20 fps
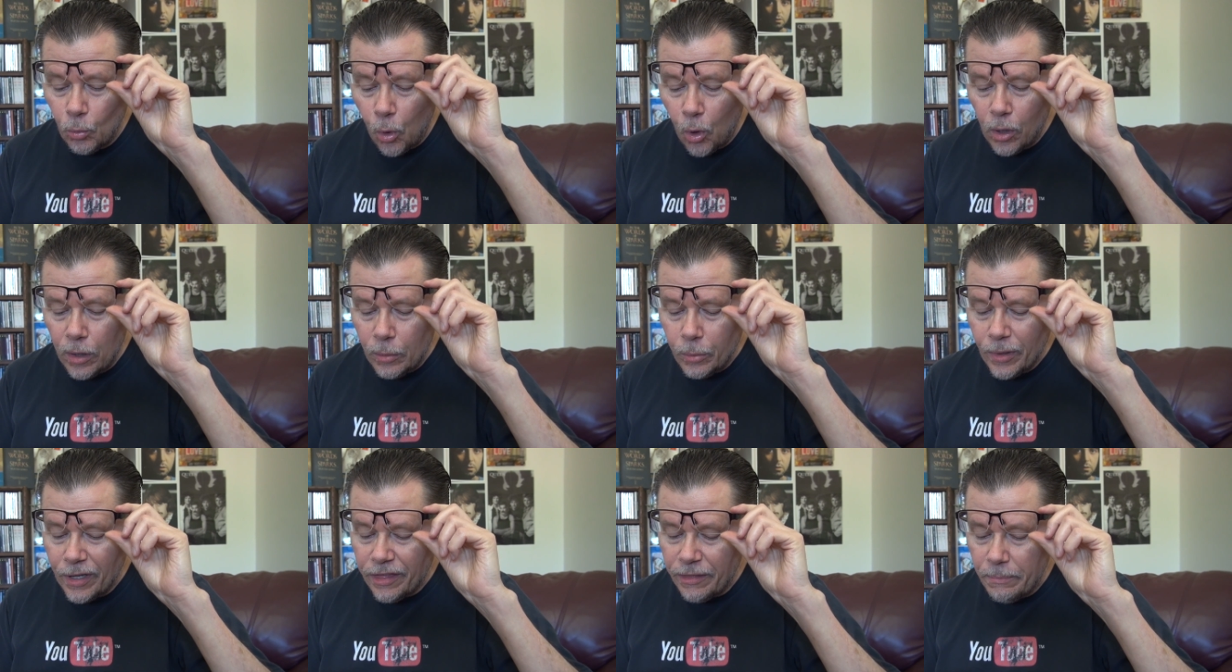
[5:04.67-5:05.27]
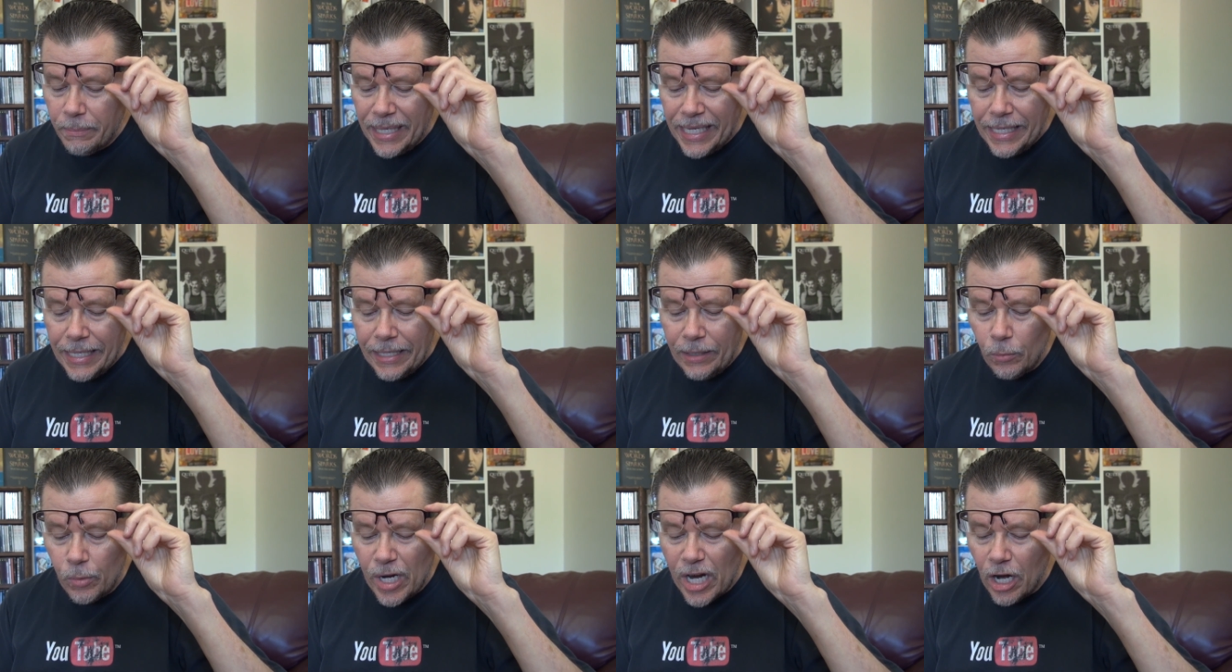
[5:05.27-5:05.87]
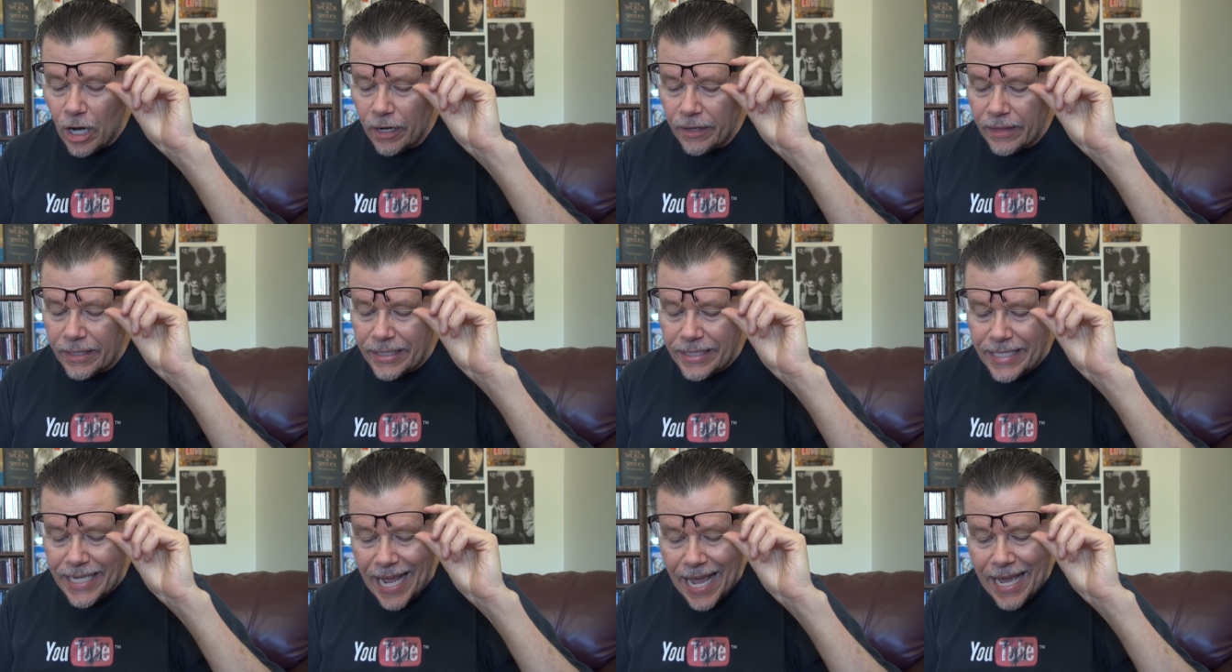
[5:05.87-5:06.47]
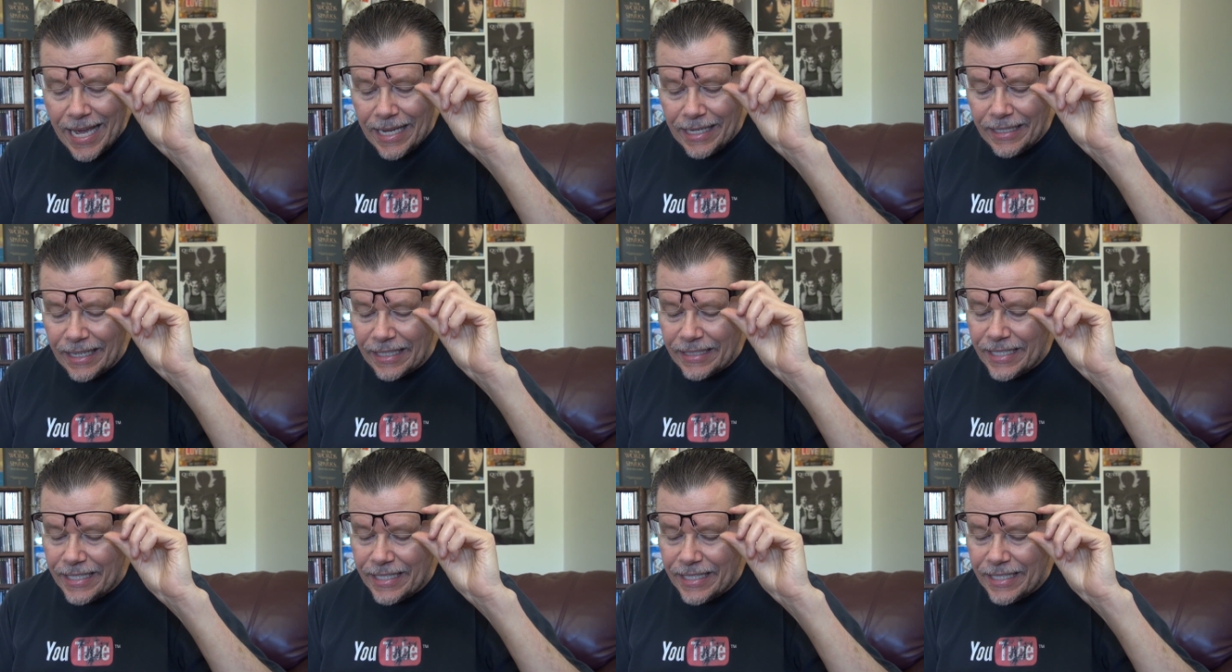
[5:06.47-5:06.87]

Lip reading: and Roll With Me, We Are the Dead,